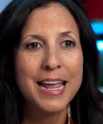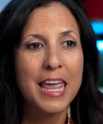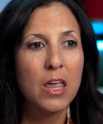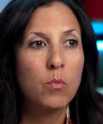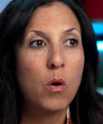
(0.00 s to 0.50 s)

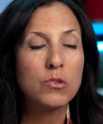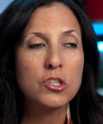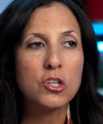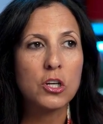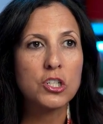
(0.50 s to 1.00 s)
It won't
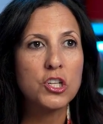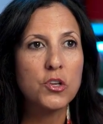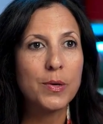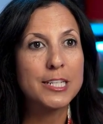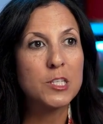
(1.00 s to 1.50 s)
start to
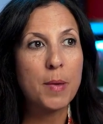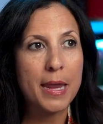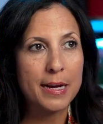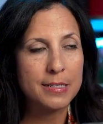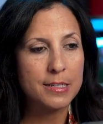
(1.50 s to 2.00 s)

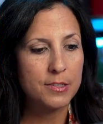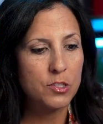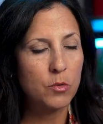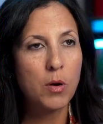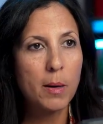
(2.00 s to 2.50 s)
expand.
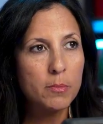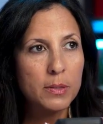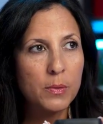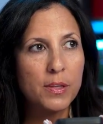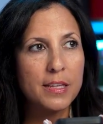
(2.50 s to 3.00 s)
So
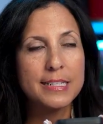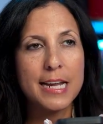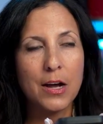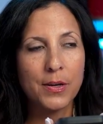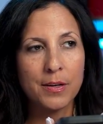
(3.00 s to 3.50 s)
probably with
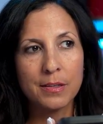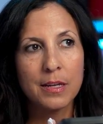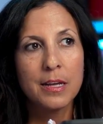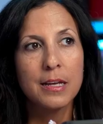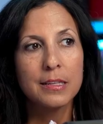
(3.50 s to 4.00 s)
Italian
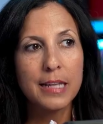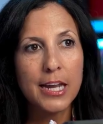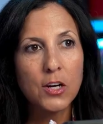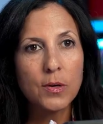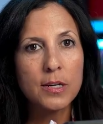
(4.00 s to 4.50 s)

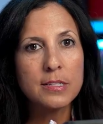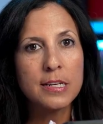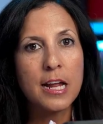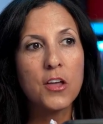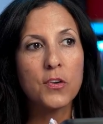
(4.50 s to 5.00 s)
lycras
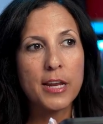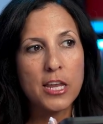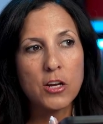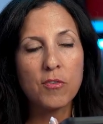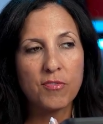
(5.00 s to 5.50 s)
and other
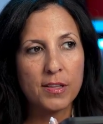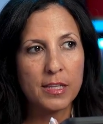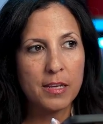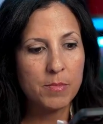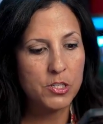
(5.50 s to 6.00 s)

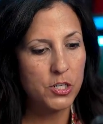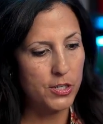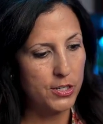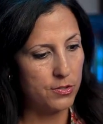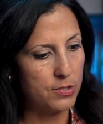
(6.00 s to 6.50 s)
eco-friendly
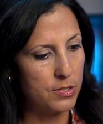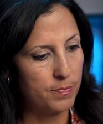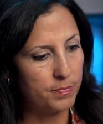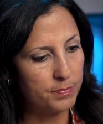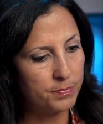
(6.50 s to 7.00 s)
materials.
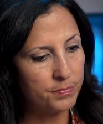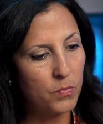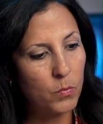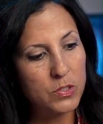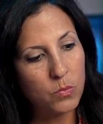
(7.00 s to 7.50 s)

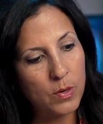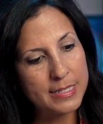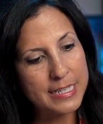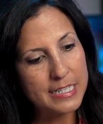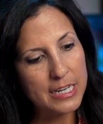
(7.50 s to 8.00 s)
What's one
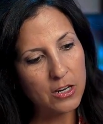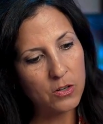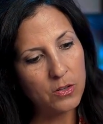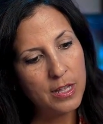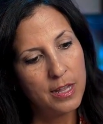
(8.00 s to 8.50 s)

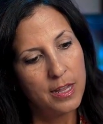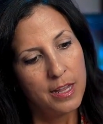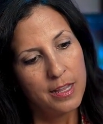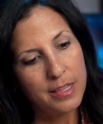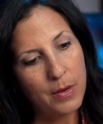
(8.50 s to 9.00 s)
detail
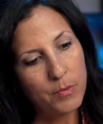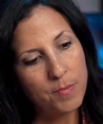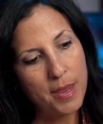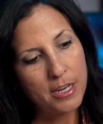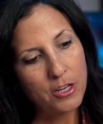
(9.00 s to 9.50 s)
that would
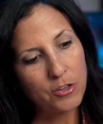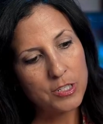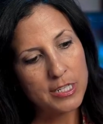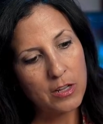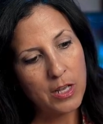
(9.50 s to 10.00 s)
make your
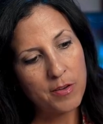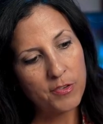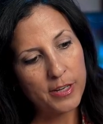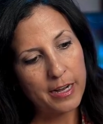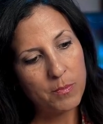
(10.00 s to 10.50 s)
style
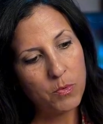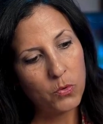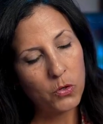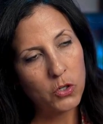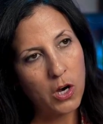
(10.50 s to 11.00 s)
unforgettable
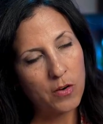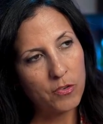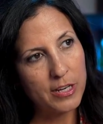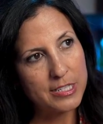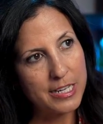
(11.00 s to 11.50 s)
or a
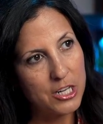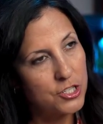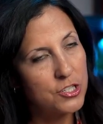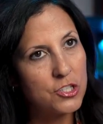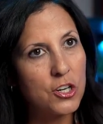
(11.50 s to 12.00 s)

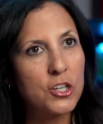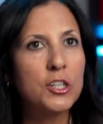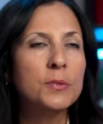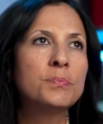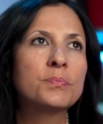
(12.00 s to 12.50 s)
conversation
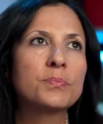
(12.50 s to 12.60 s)
starter?